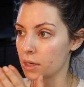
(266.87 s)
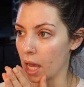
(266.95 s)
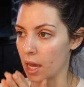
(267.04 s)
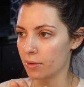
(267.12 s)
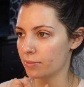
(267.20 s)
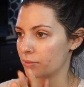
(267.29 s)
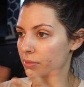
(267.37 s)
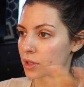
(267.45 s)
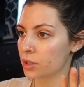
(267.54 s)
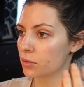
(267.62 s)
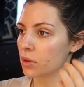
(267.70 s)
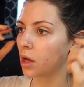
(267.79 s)
not
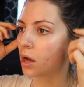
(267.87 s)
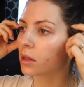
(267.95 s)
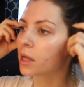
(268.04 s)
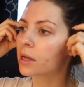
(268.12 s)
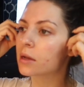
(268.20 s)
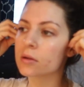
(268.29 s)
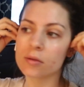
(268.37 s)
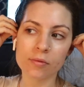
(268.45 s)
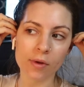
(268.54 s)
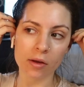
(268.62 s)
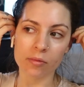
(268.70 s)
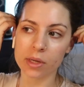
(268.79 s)
too long, like
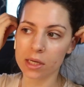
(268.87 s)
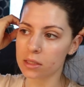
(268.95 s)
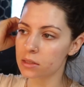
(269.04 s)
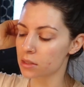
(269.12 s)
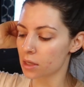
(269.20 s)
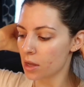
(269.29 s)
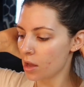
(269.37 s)
5 minutes.